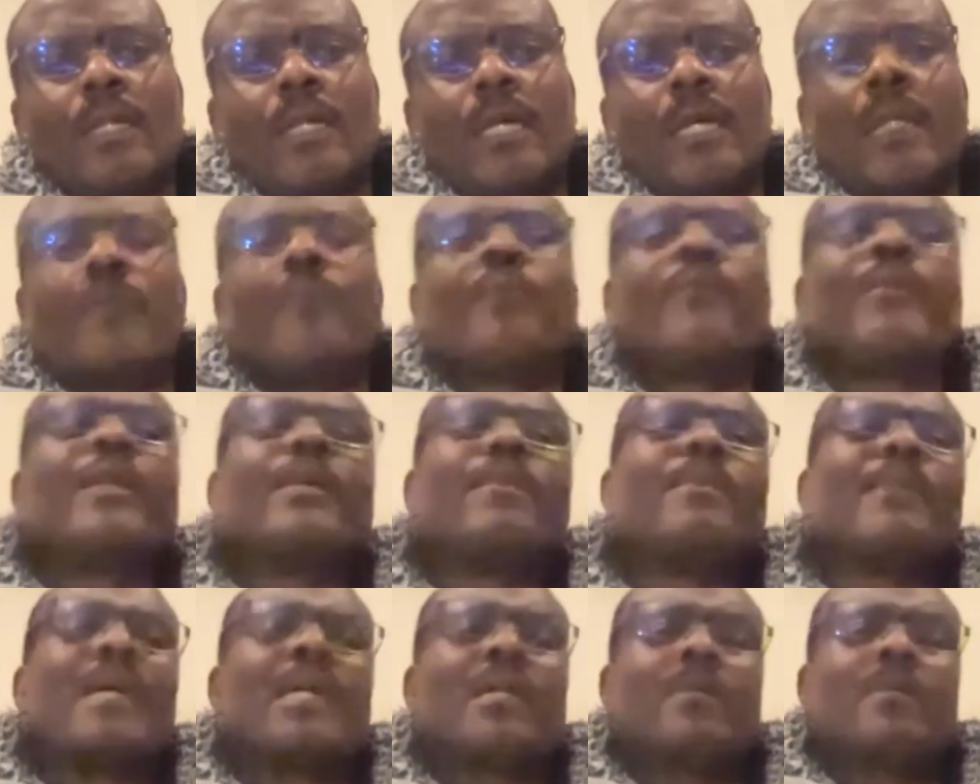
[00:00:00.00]
and
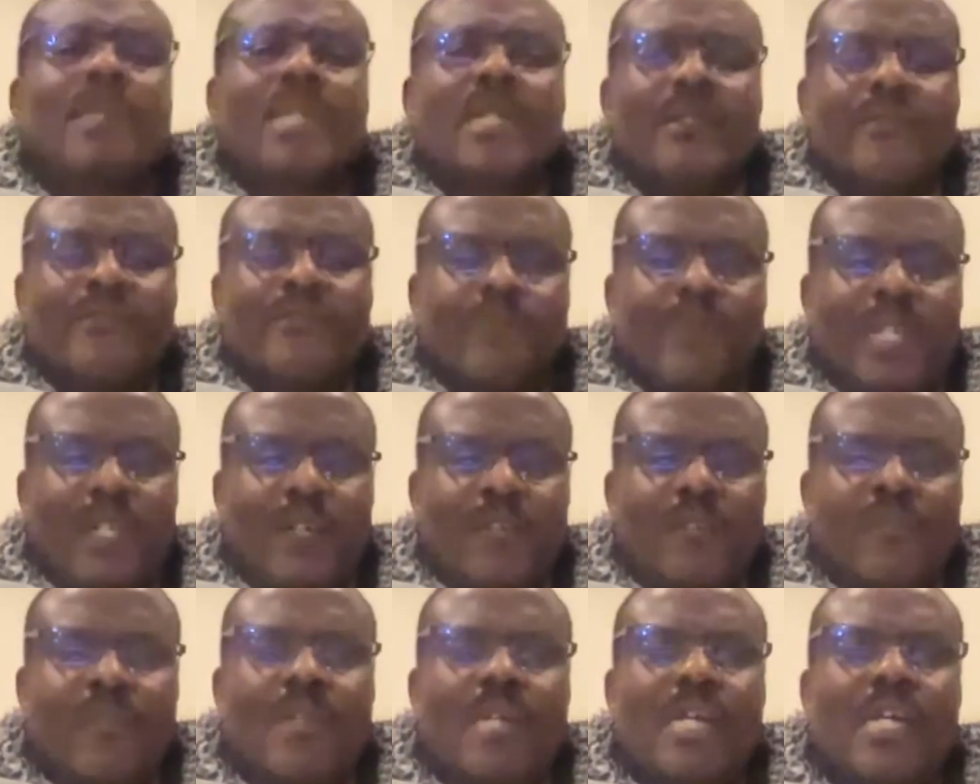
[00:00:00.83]
we might be
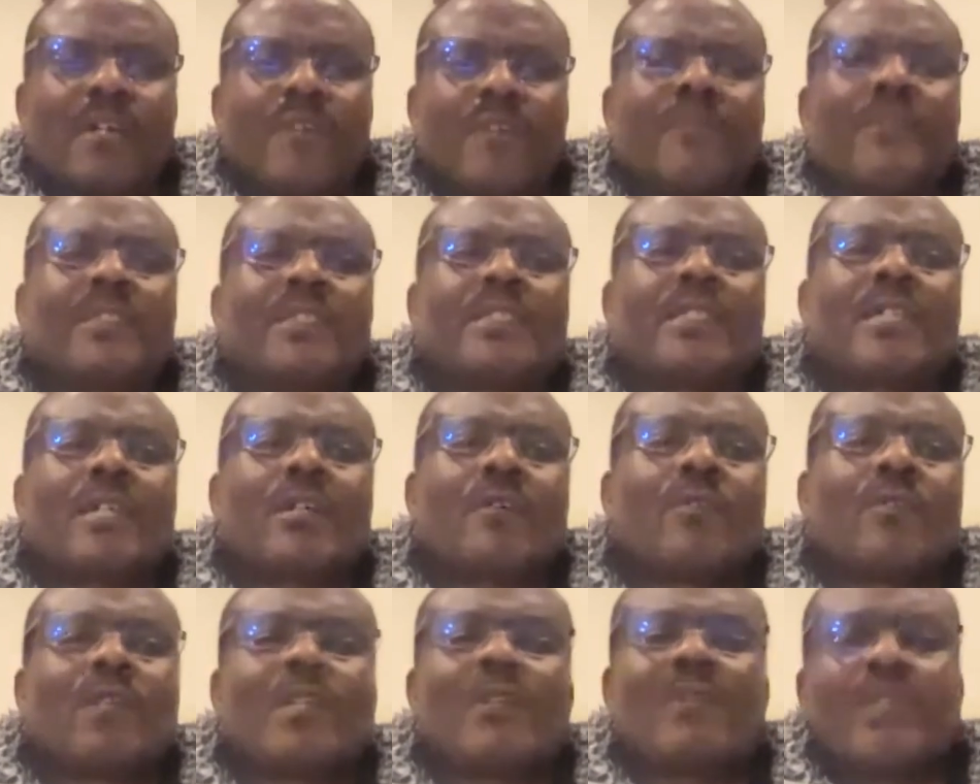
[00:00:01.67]
very far
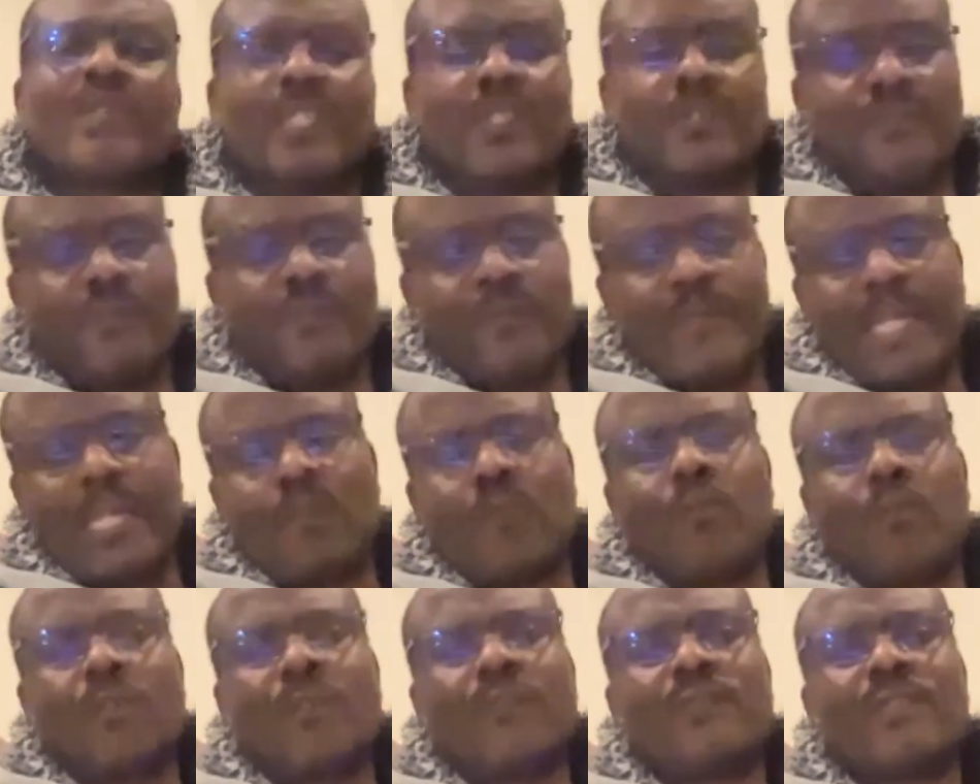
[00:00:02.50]
physically, or even if we are
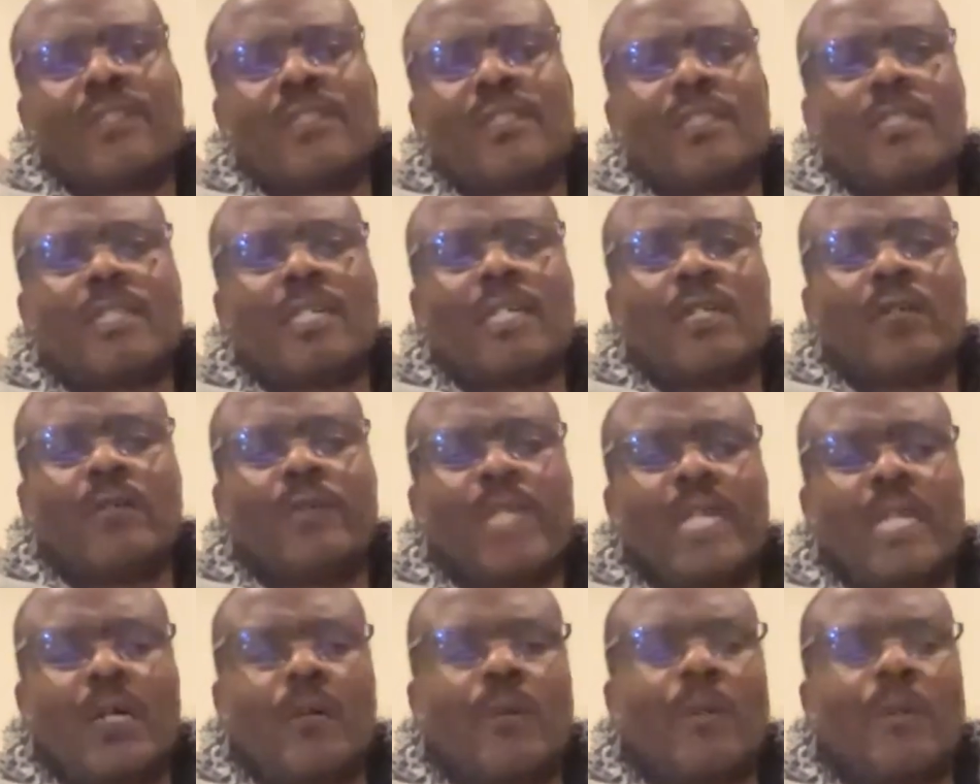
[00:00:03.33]
close physically,
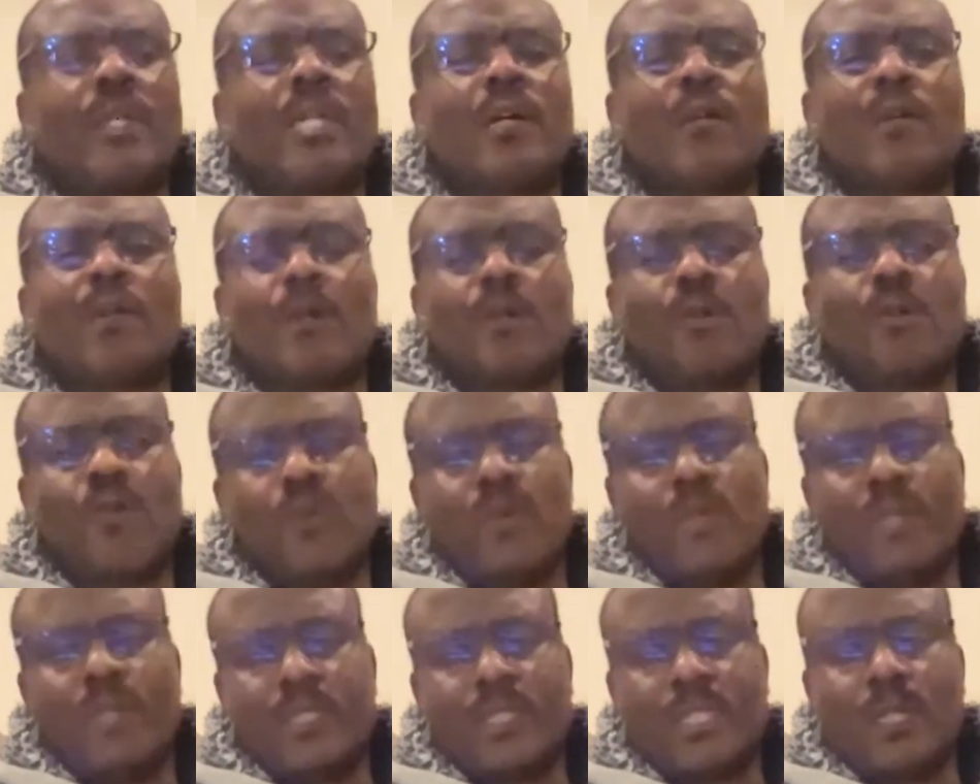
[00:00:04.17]
we are on our
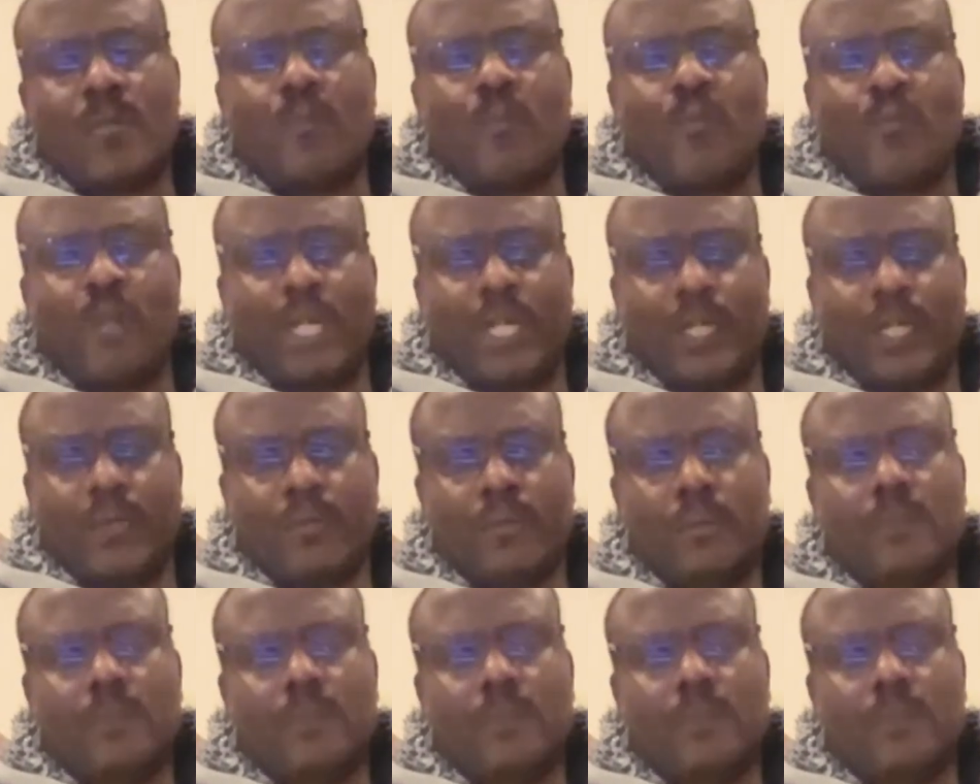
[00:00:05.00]
own somewhere.